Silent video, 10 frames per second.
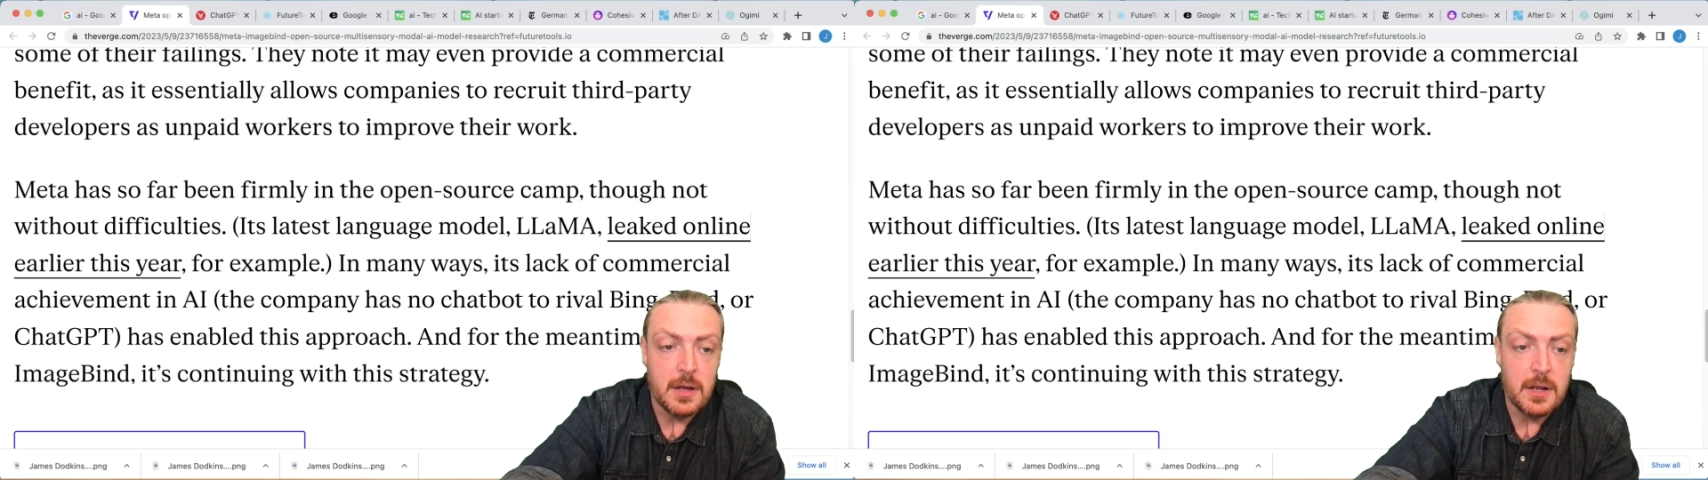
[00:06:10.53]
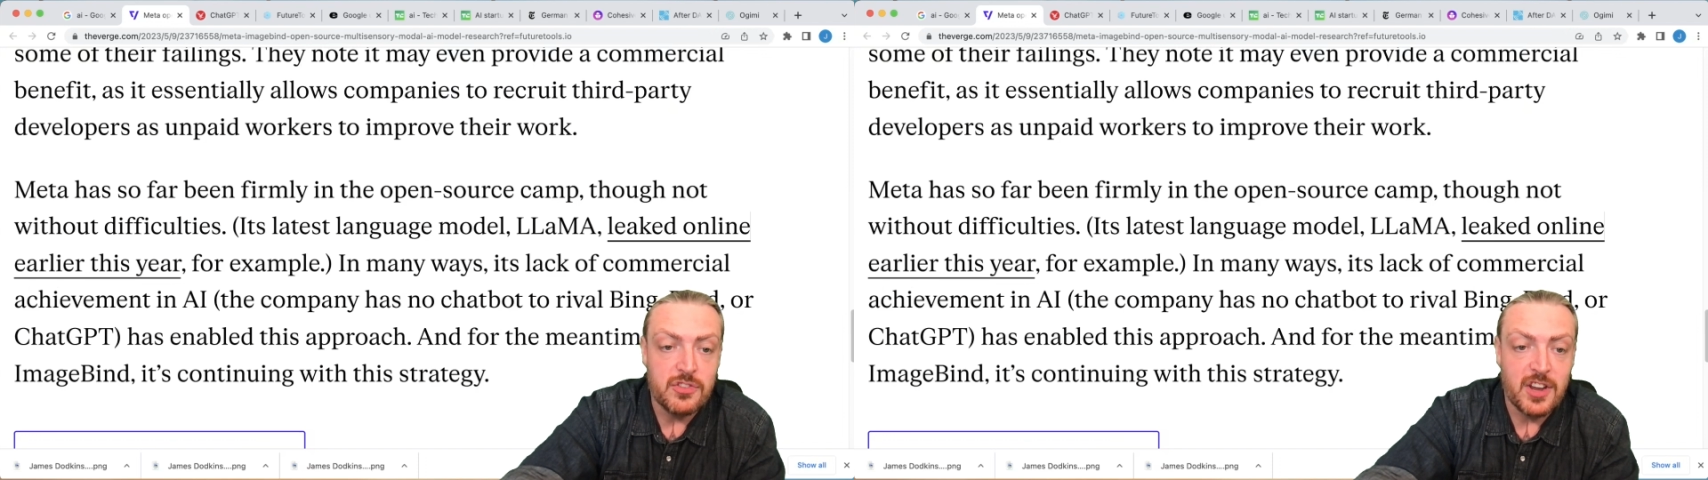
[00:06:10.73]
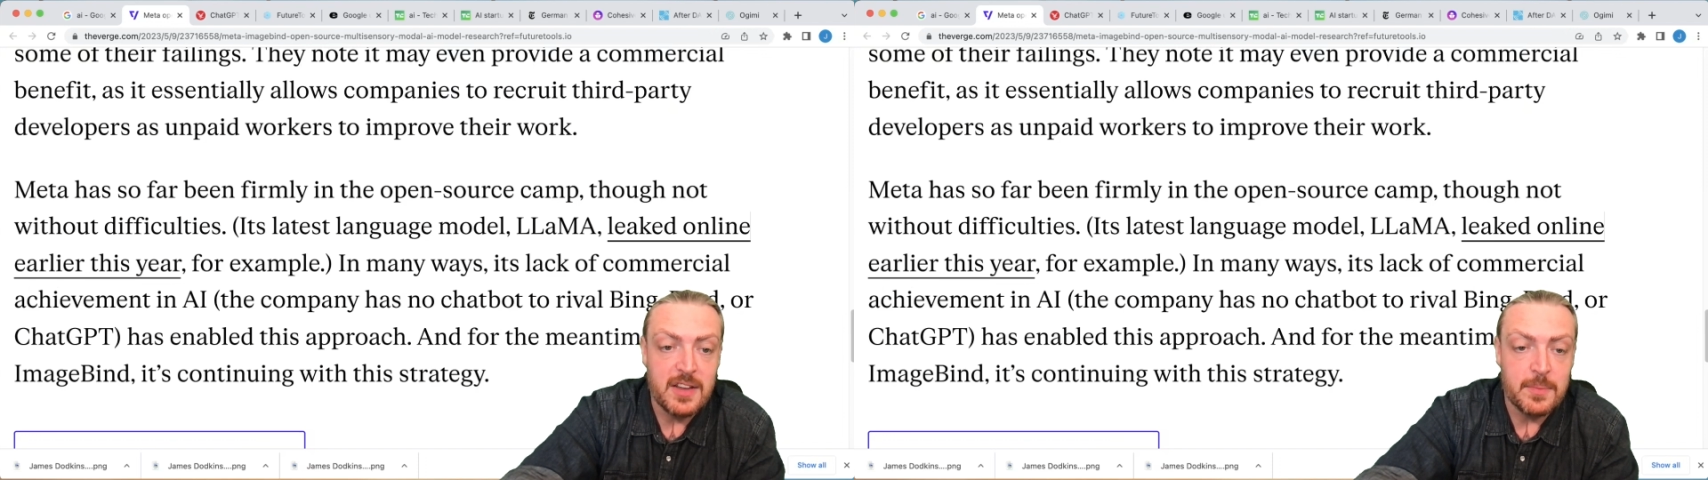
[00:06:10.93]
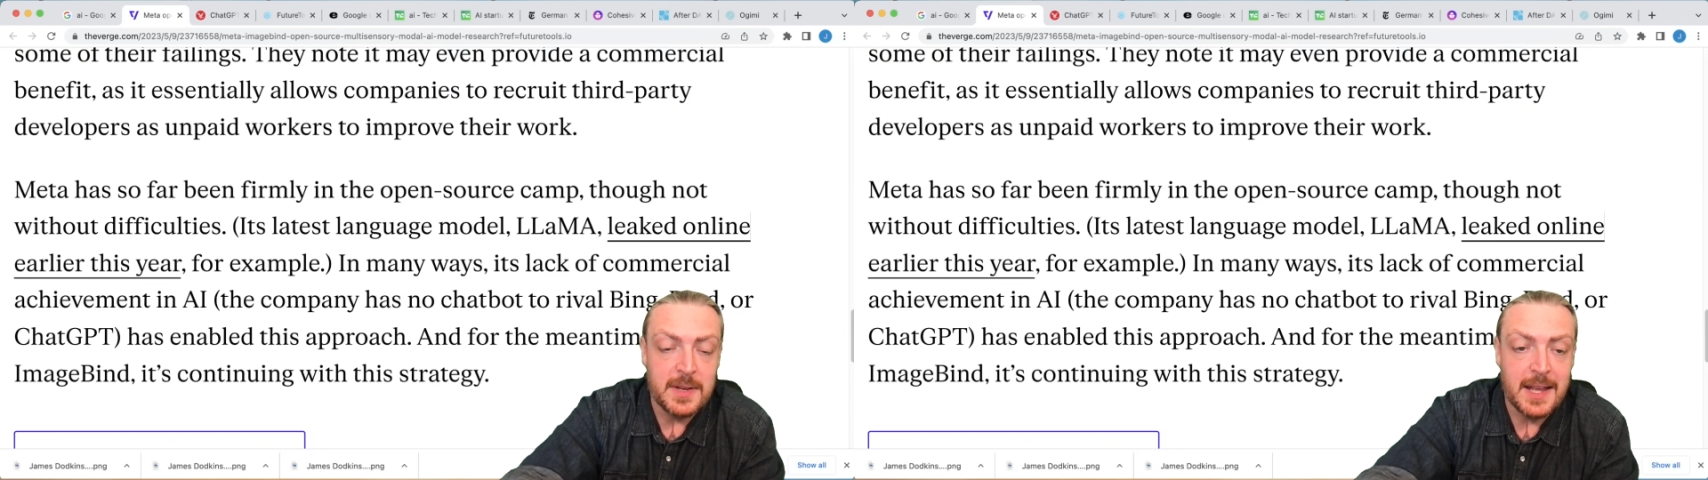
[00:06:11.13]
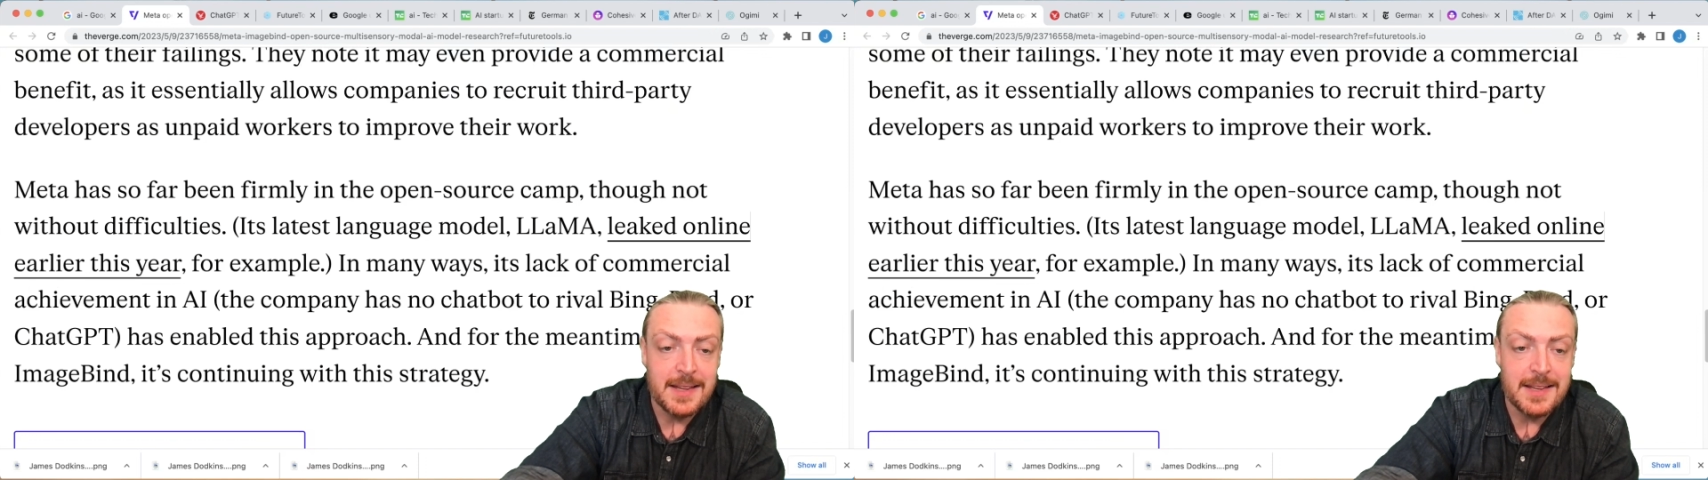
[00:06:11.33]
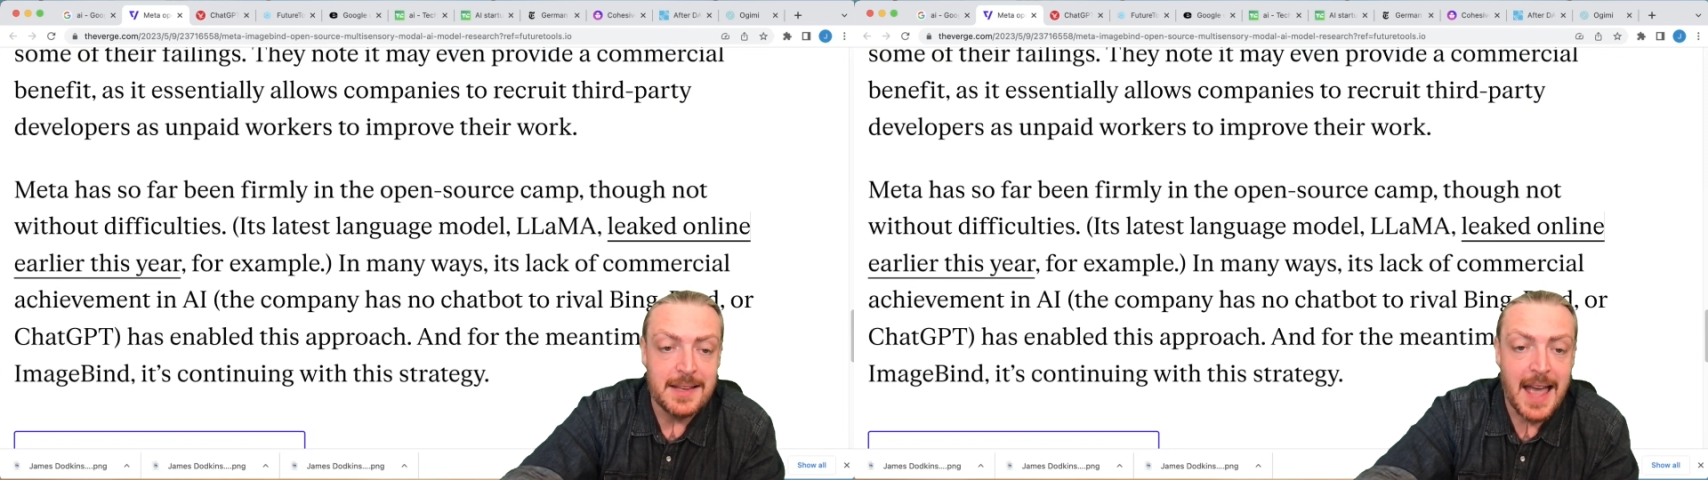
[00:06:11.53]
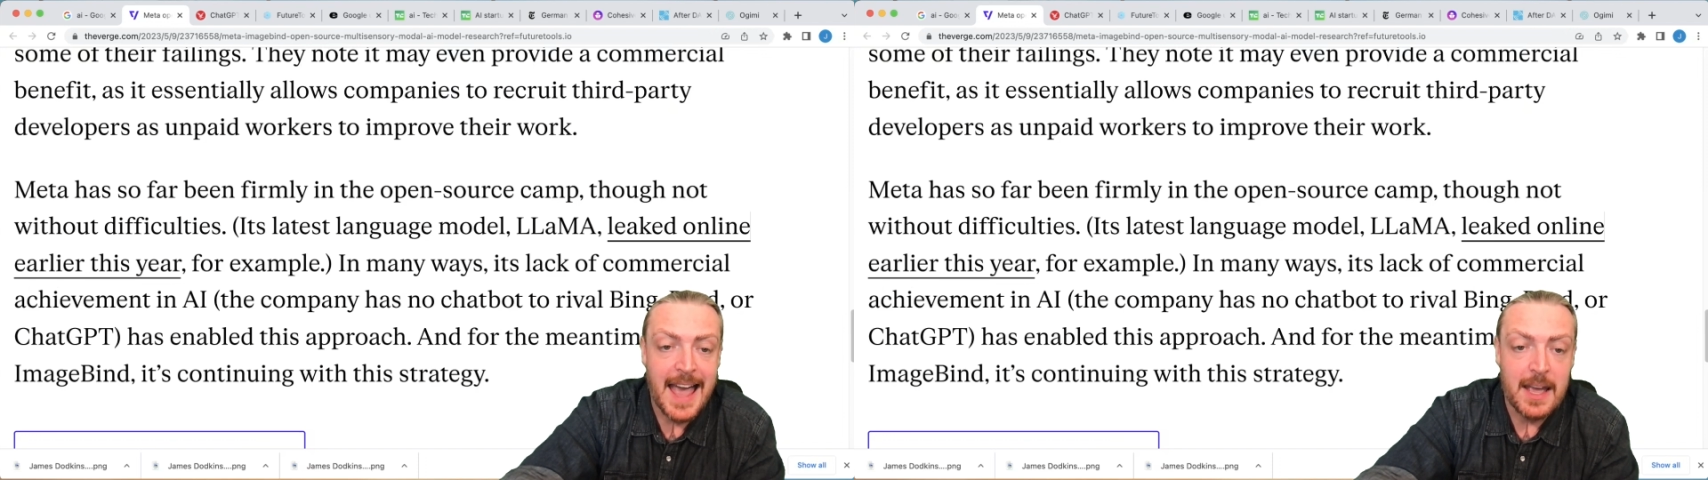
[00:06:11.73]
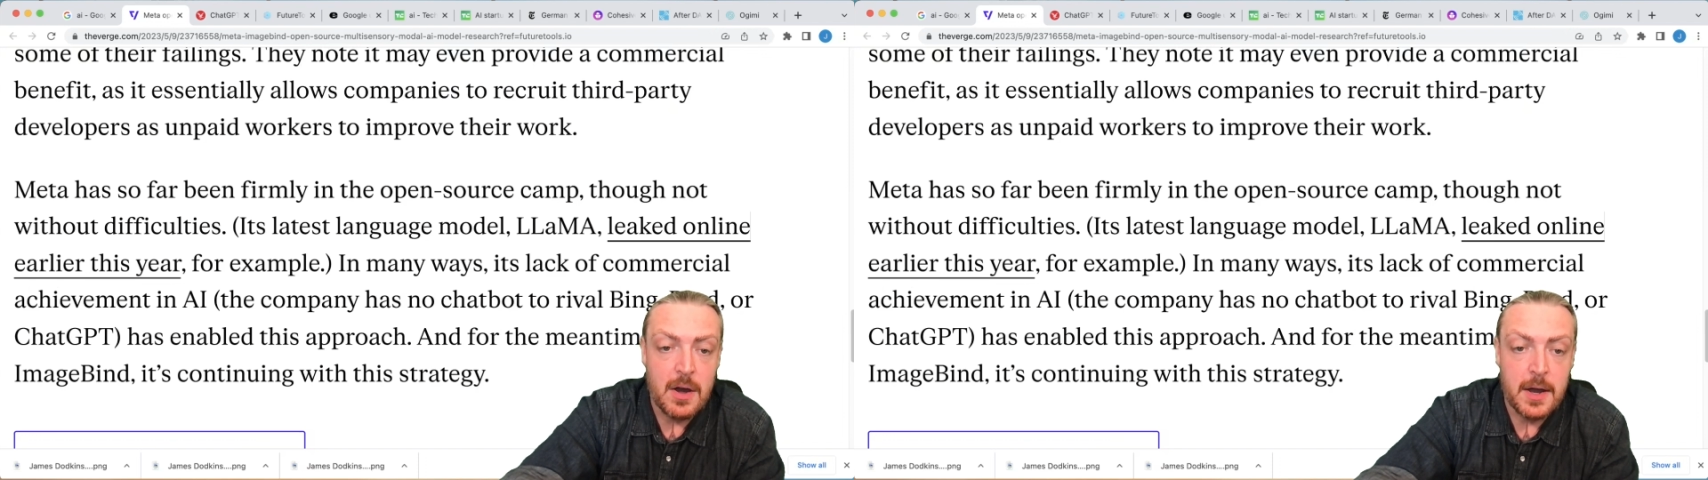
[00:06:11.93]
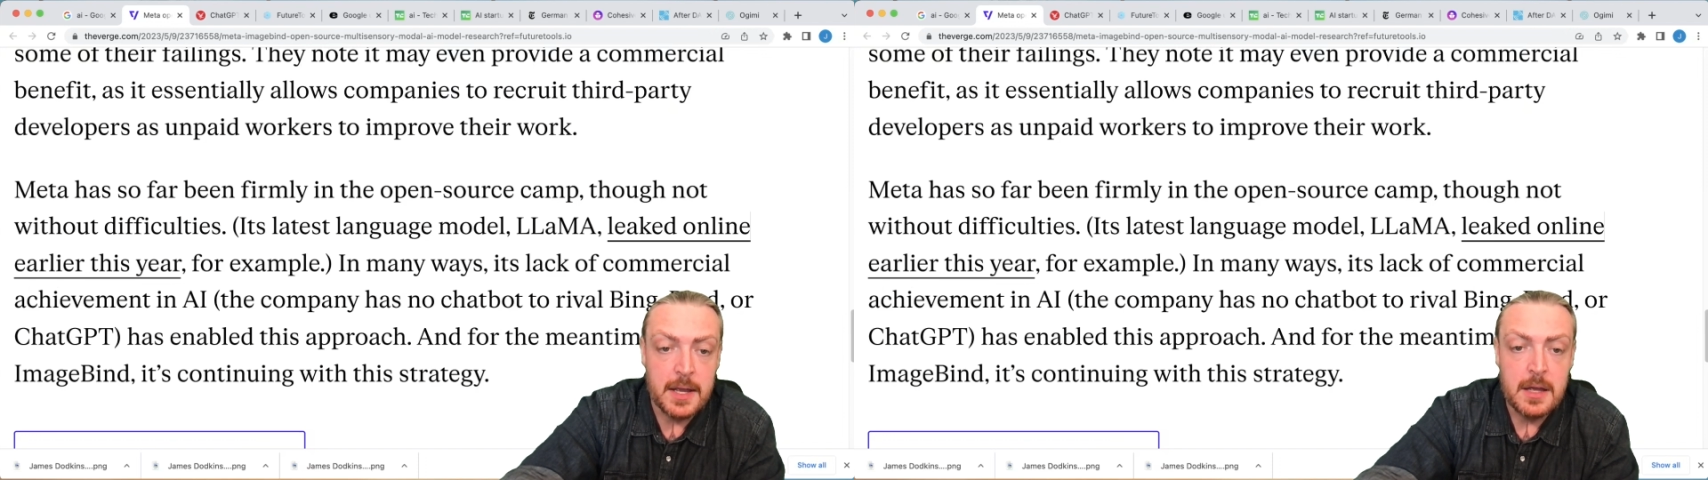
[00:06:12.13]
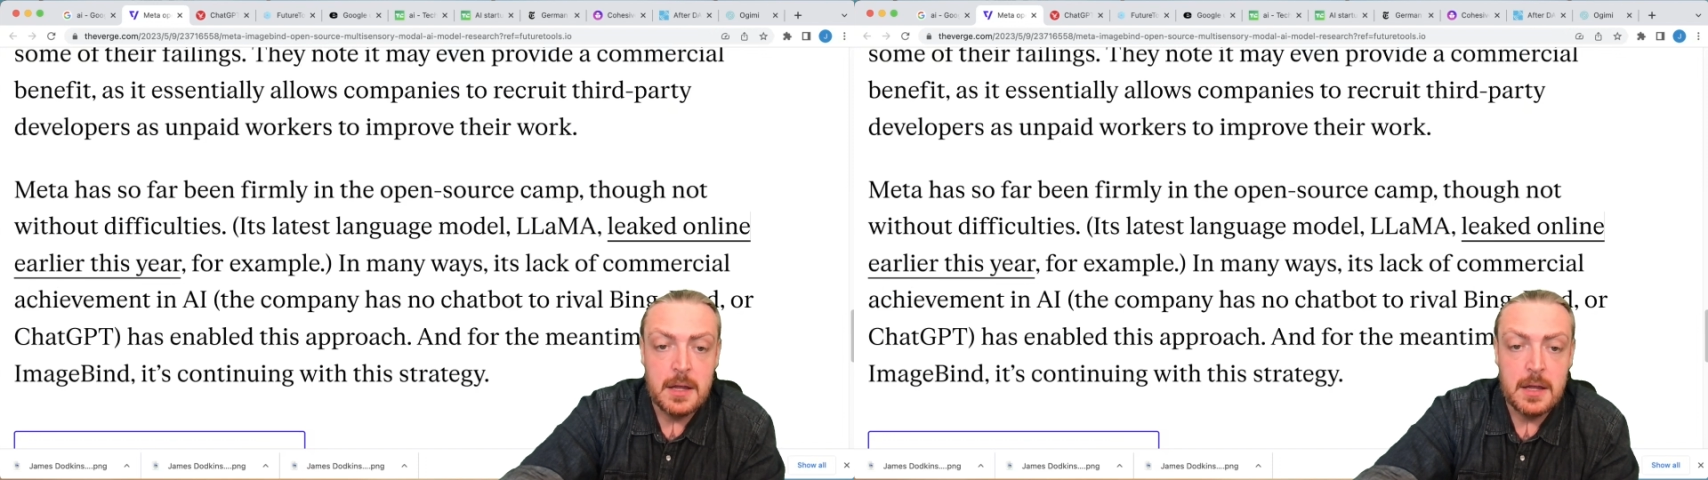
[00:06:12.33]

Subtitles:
achievement in AI,